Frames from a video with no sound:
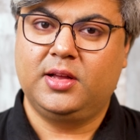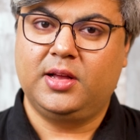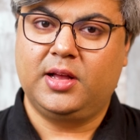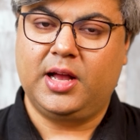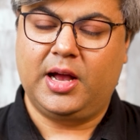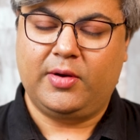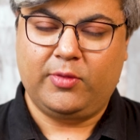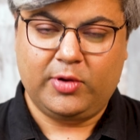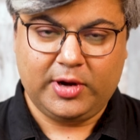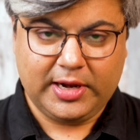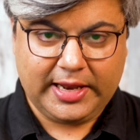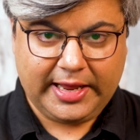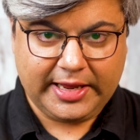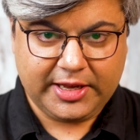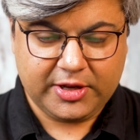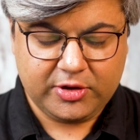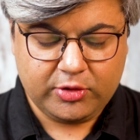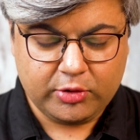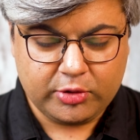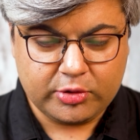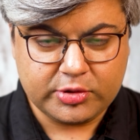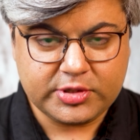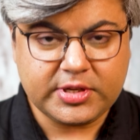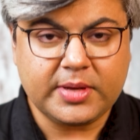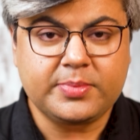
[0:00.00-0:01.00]
I would like
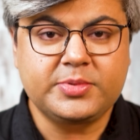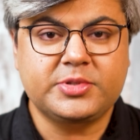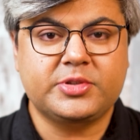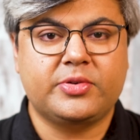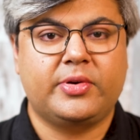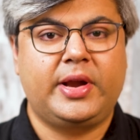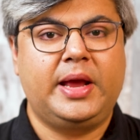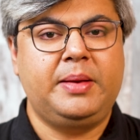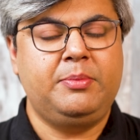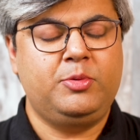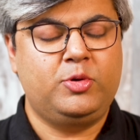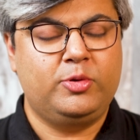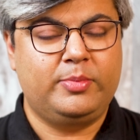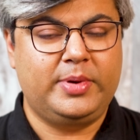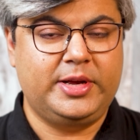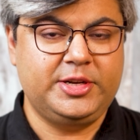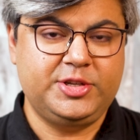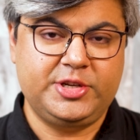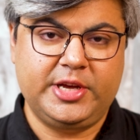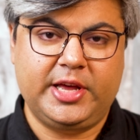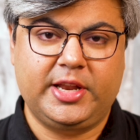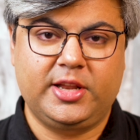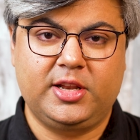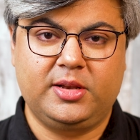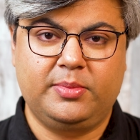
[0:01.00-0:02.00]
you to subscribe to my
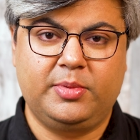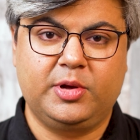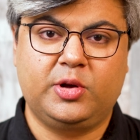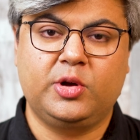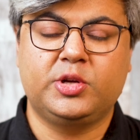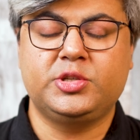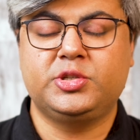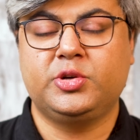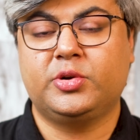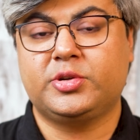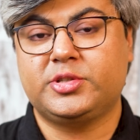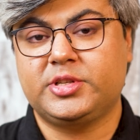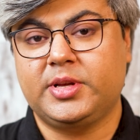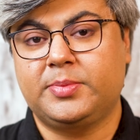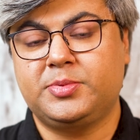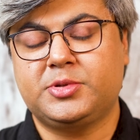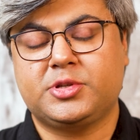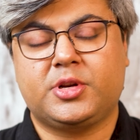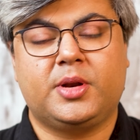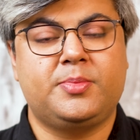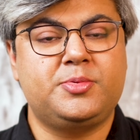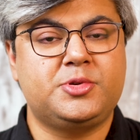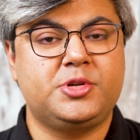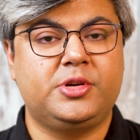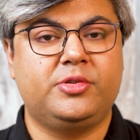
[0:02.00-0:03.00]
channel because your
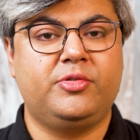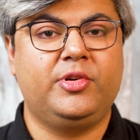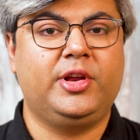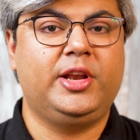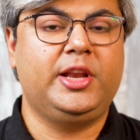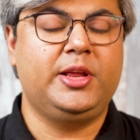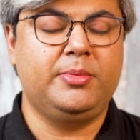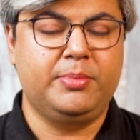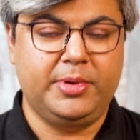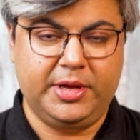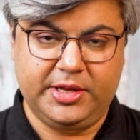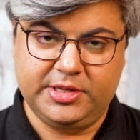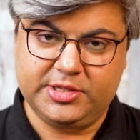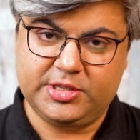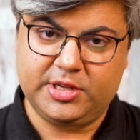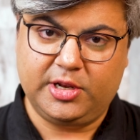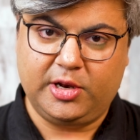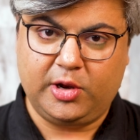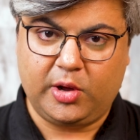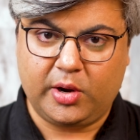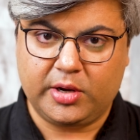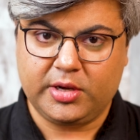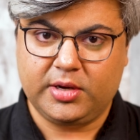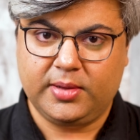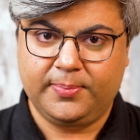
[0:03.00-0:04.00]
subscription really means a
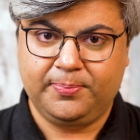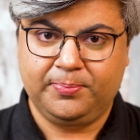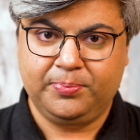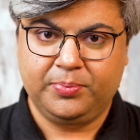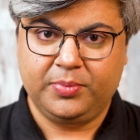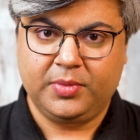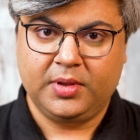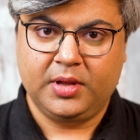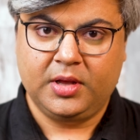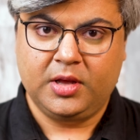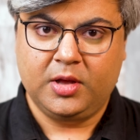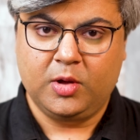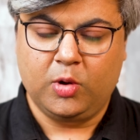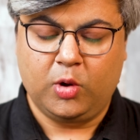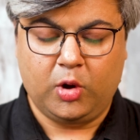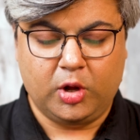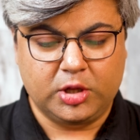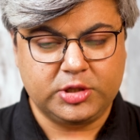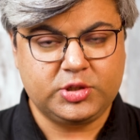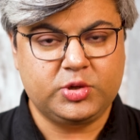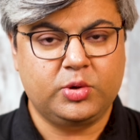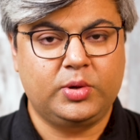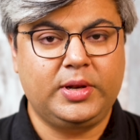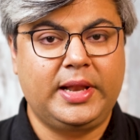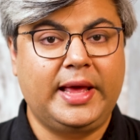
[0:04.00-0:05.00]
lot.
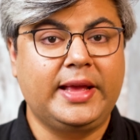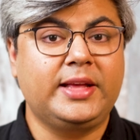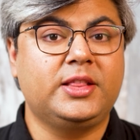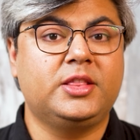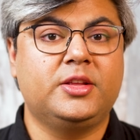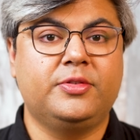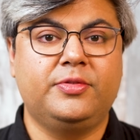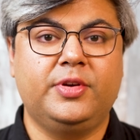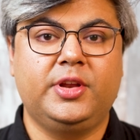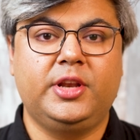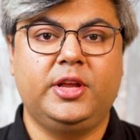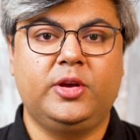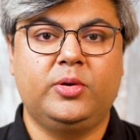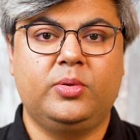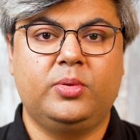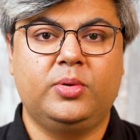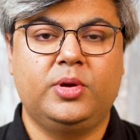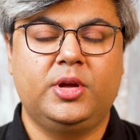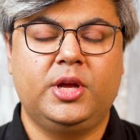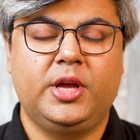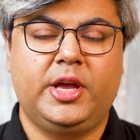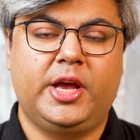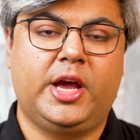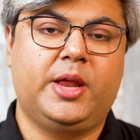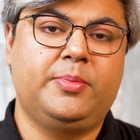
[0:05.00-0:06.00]
Also, like the video
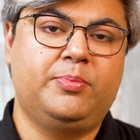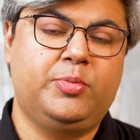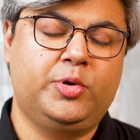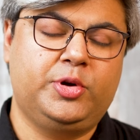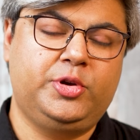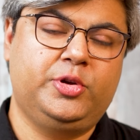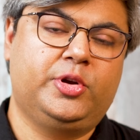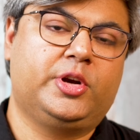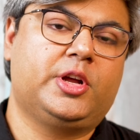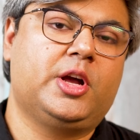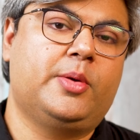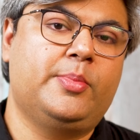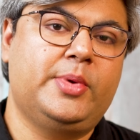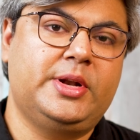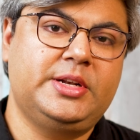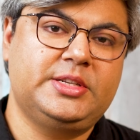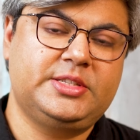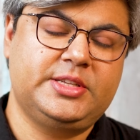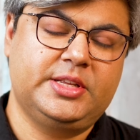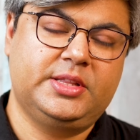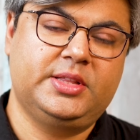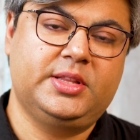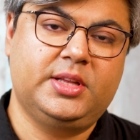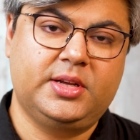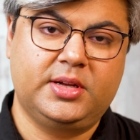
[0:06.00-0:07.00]
and put your comments
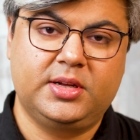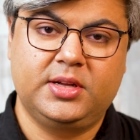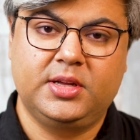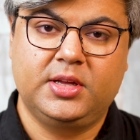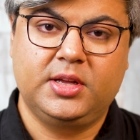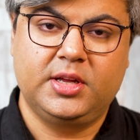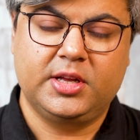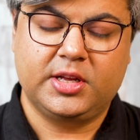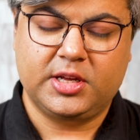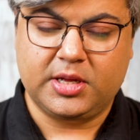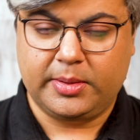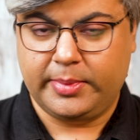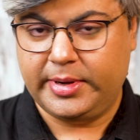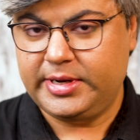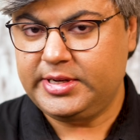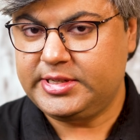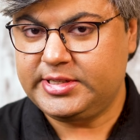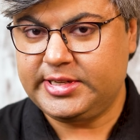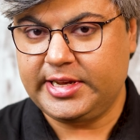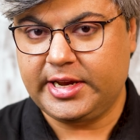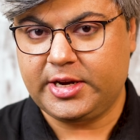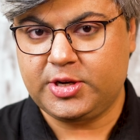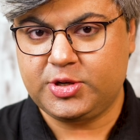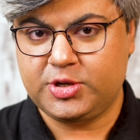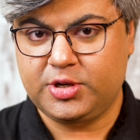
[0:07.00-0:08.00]
in the comment
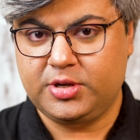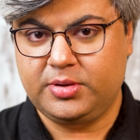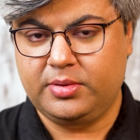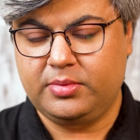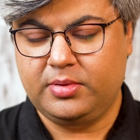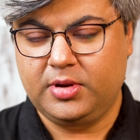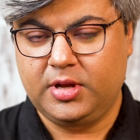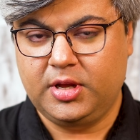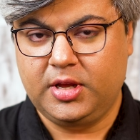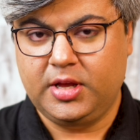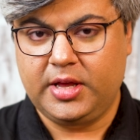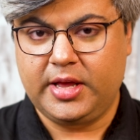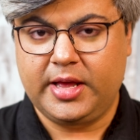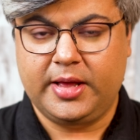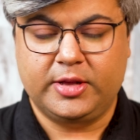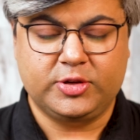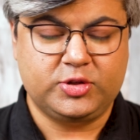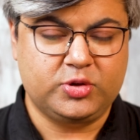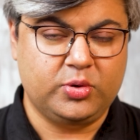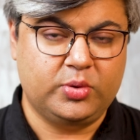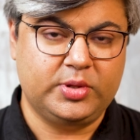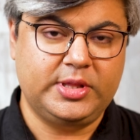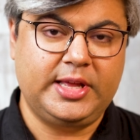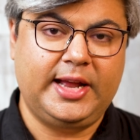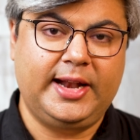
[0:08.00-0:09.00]
section
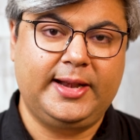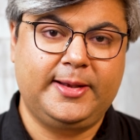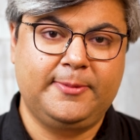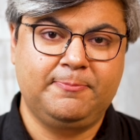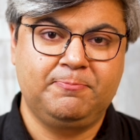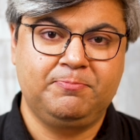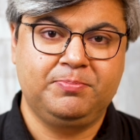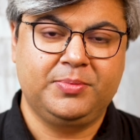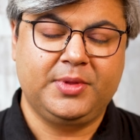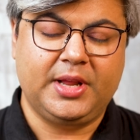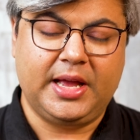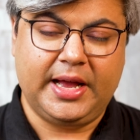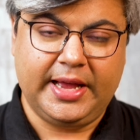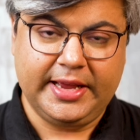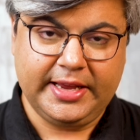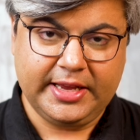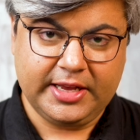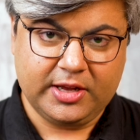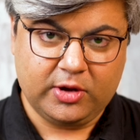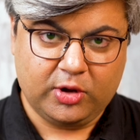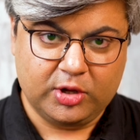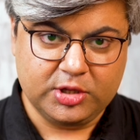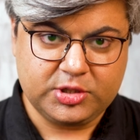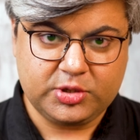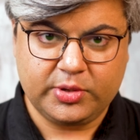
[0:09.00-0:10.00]
so that I
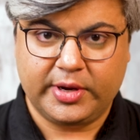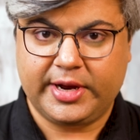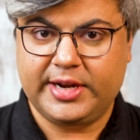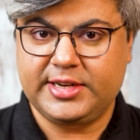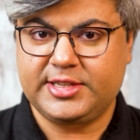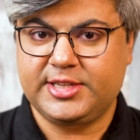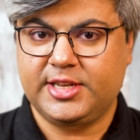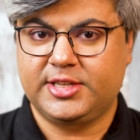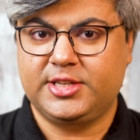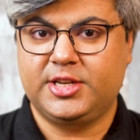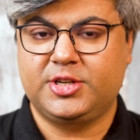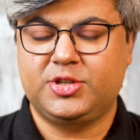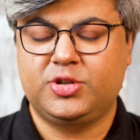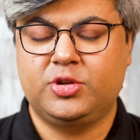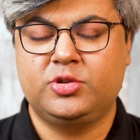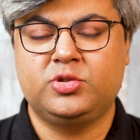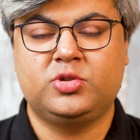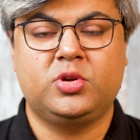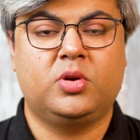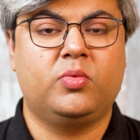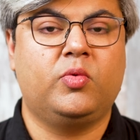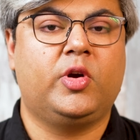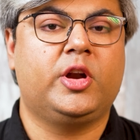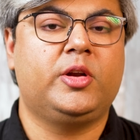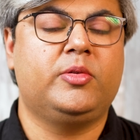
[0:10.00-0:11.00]
also get suggestions
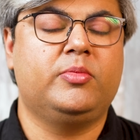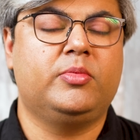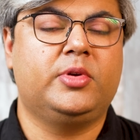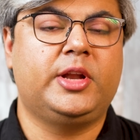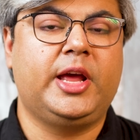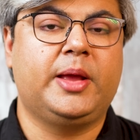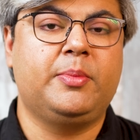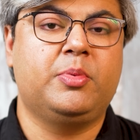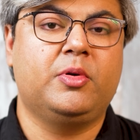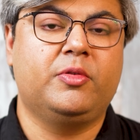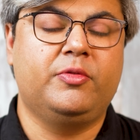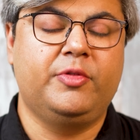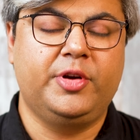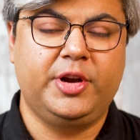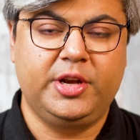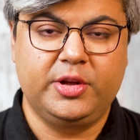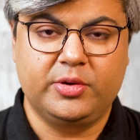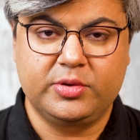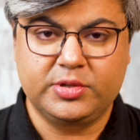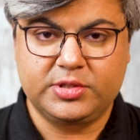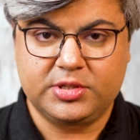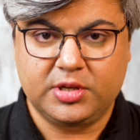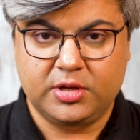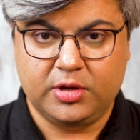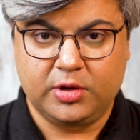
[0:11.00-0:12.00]
on what type of
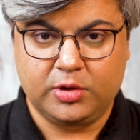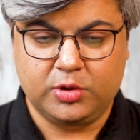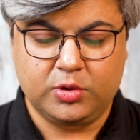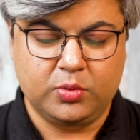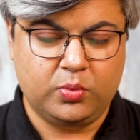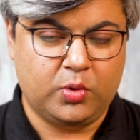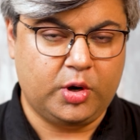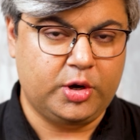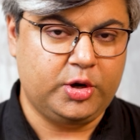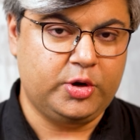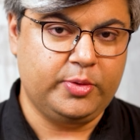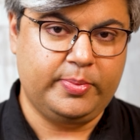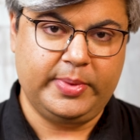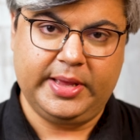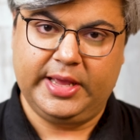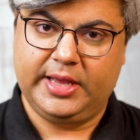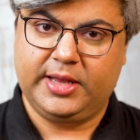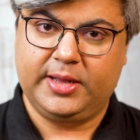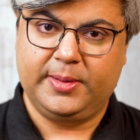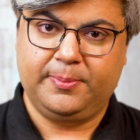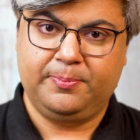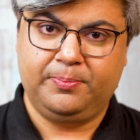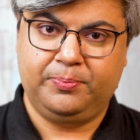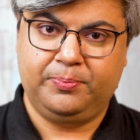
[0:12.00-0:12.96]
videos you want to make.